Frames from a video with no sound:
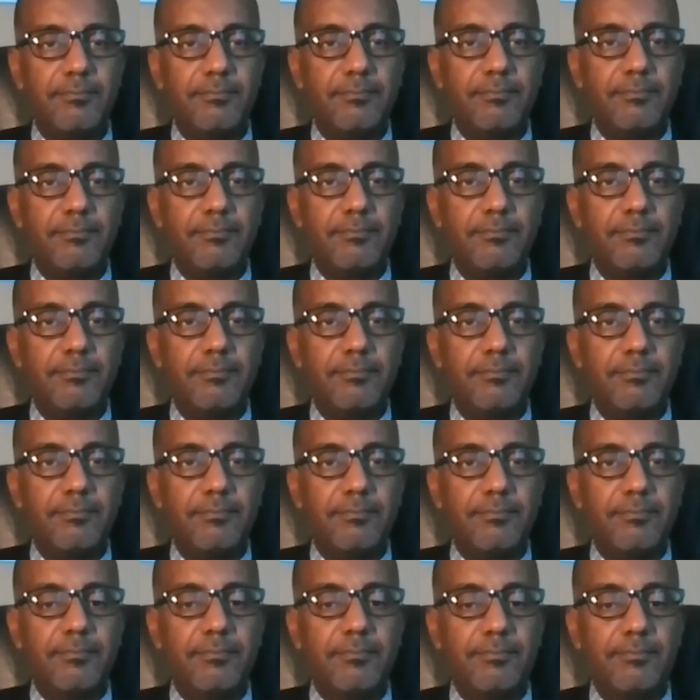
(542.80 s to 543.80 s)

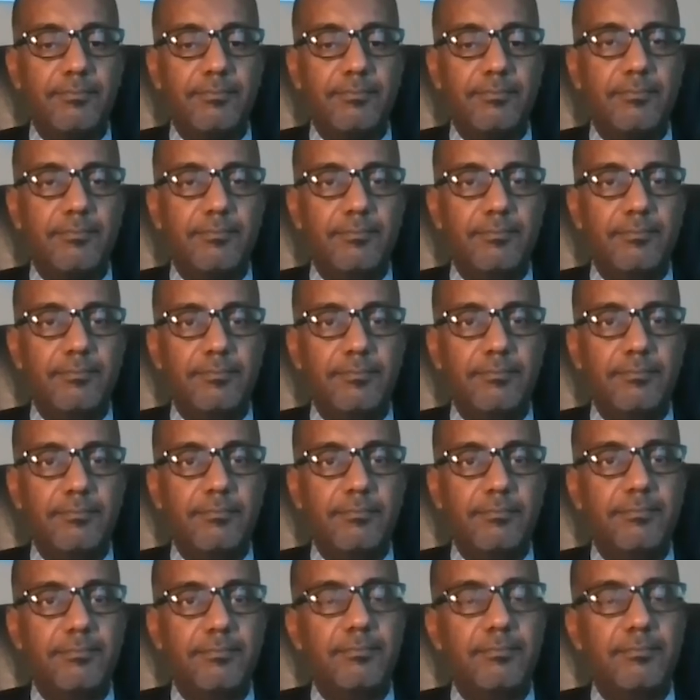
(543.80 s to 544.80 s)

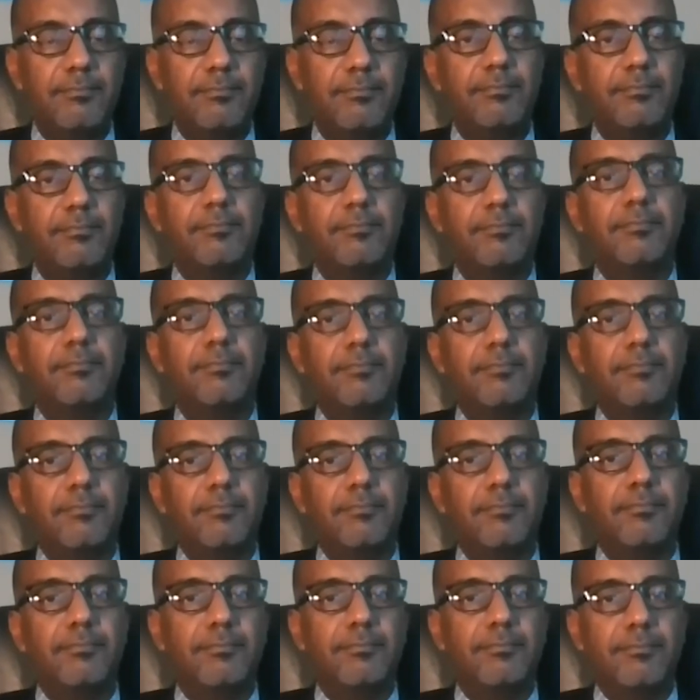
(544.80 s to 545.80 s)

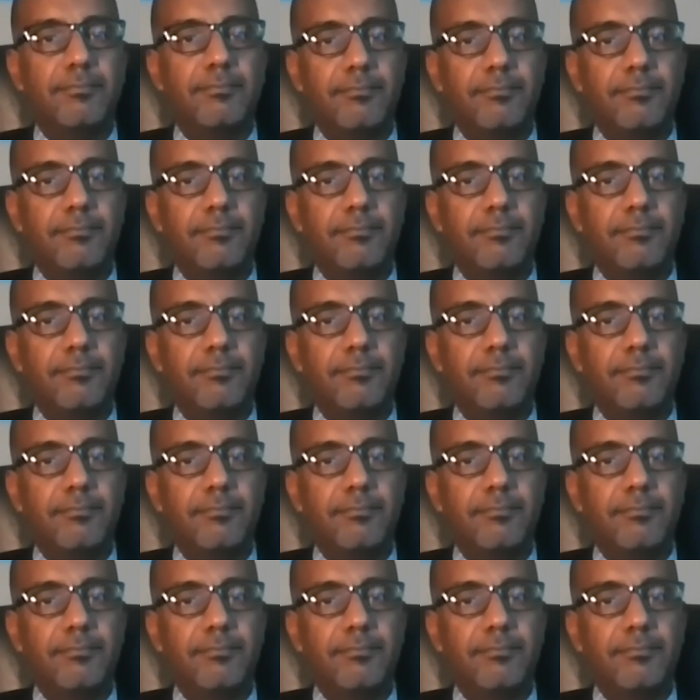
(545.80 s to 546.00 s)
(silent)